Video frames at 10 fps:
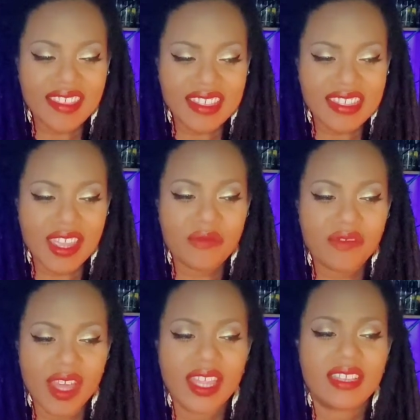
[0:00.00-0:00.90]
that's like
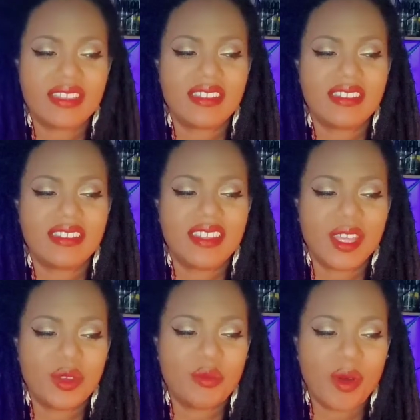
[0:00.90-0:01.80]
fun that
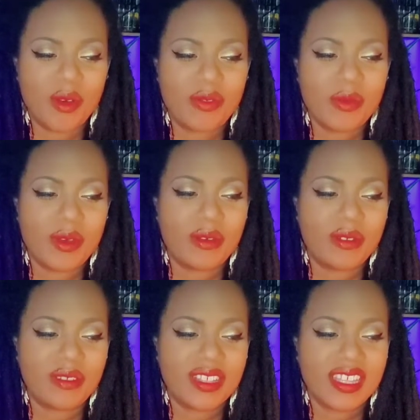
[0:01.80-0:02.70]
you both
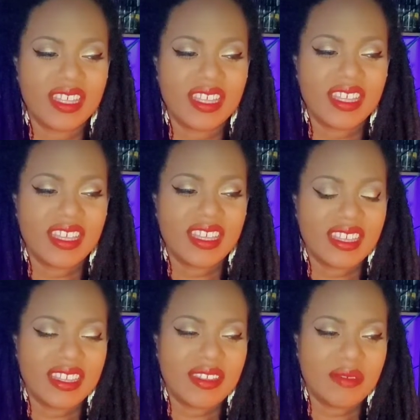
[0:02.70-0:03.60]
will
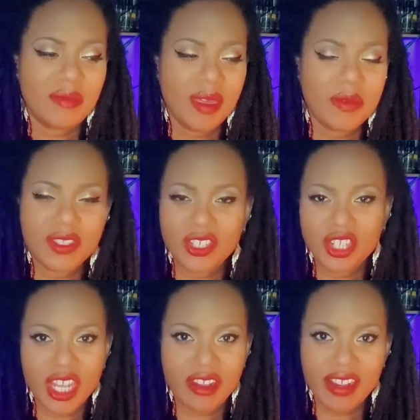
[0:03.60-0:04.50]
be able to
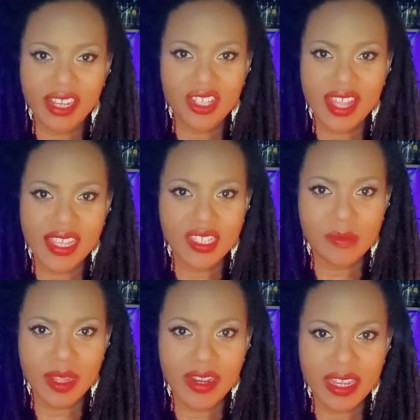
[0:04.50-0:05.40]
cherish that
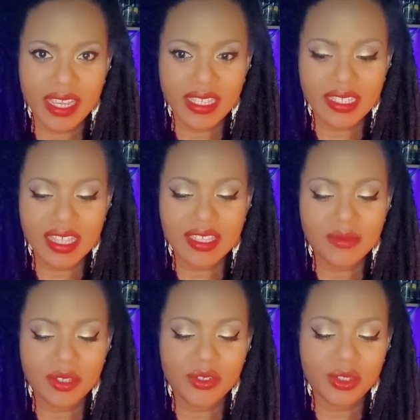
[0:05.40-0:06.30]
experience. That's
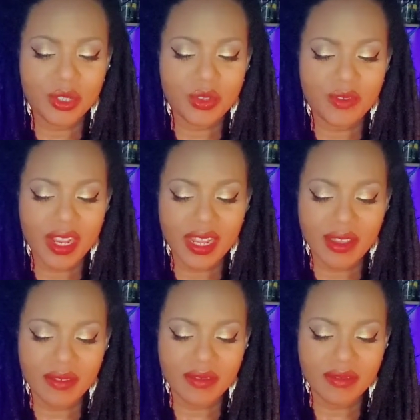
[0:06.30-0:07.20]
what you should do right
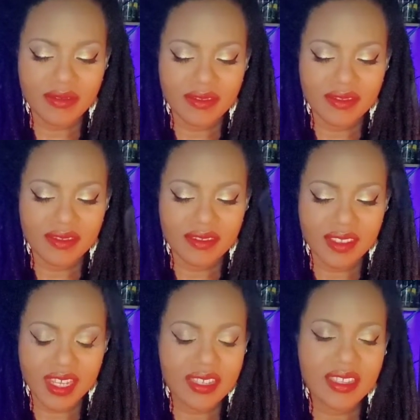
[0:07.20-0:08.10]
now.
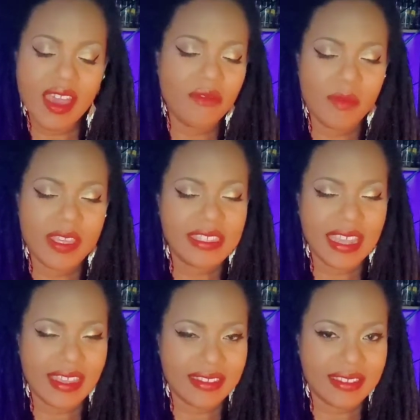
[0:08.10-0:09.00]
It doesn't have to be
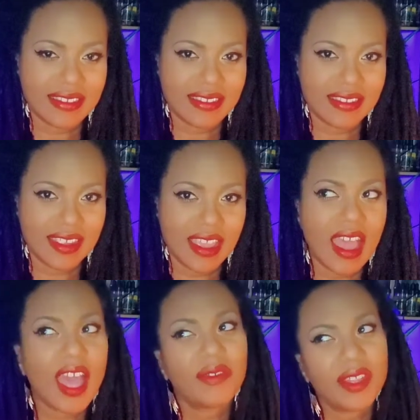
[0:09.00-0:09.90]
sex.
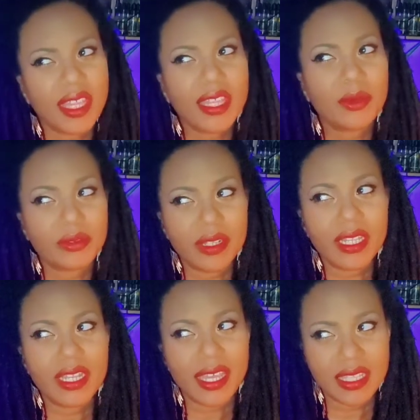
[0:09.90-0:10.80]
I feel like they would
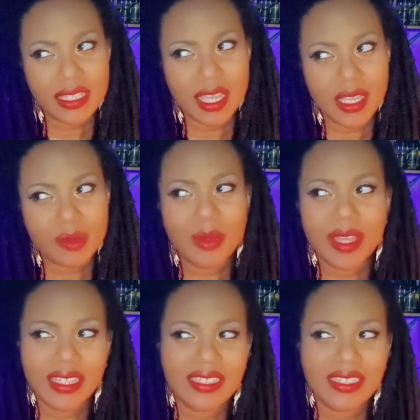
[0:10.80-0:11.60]
really like the sex, but